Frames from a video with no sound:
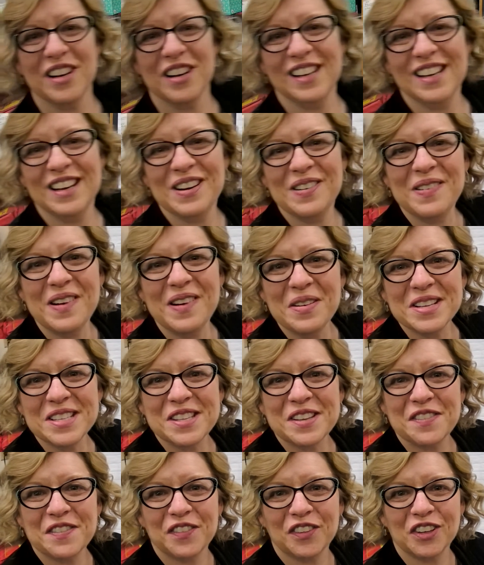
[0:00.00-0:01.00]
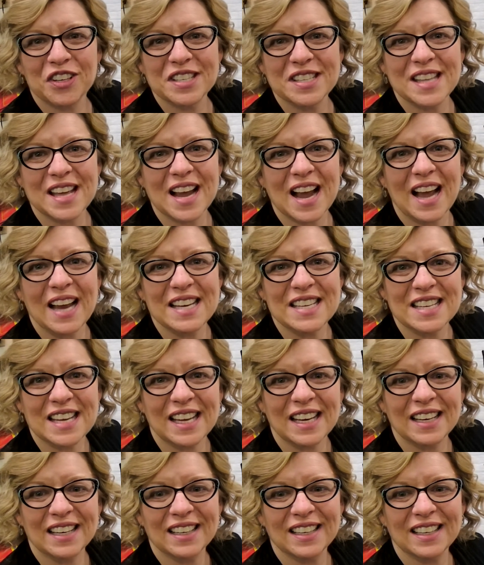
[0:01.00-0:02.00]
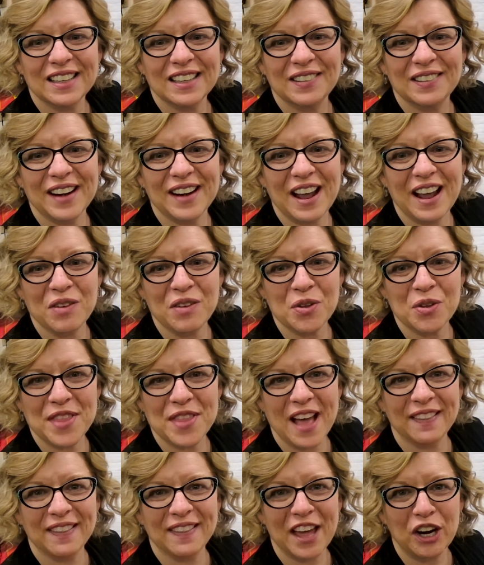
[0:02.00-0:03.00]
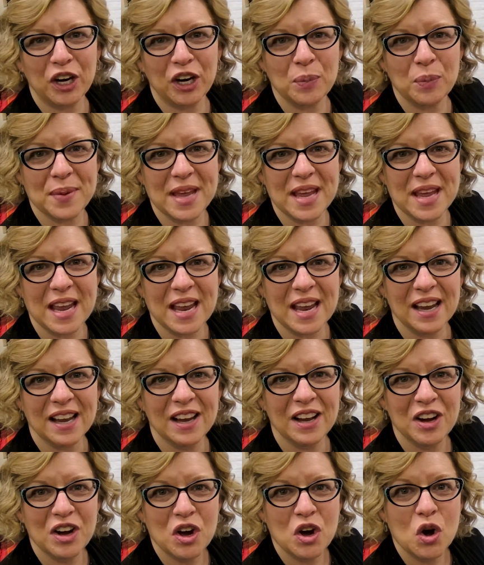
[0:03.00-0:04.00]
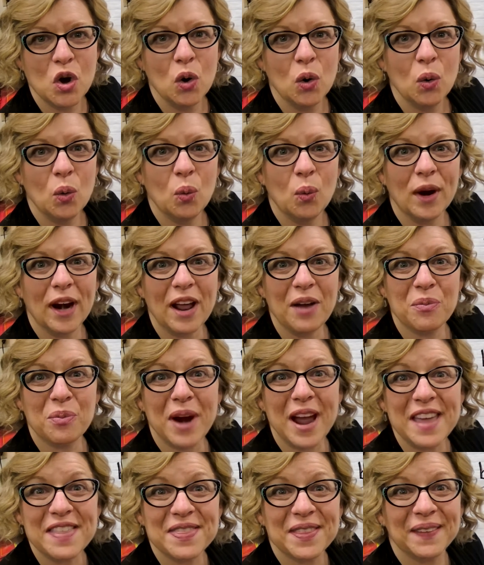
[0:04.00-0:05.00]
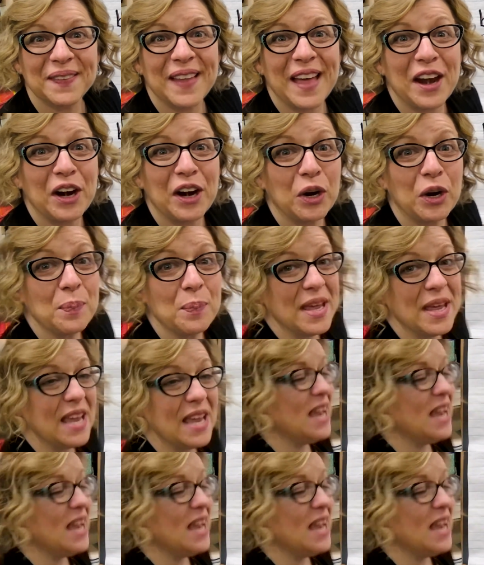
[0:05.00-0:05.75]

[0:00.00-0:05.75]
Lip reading: What was the first thing I did when I wrote that letter B? When I write the letter B,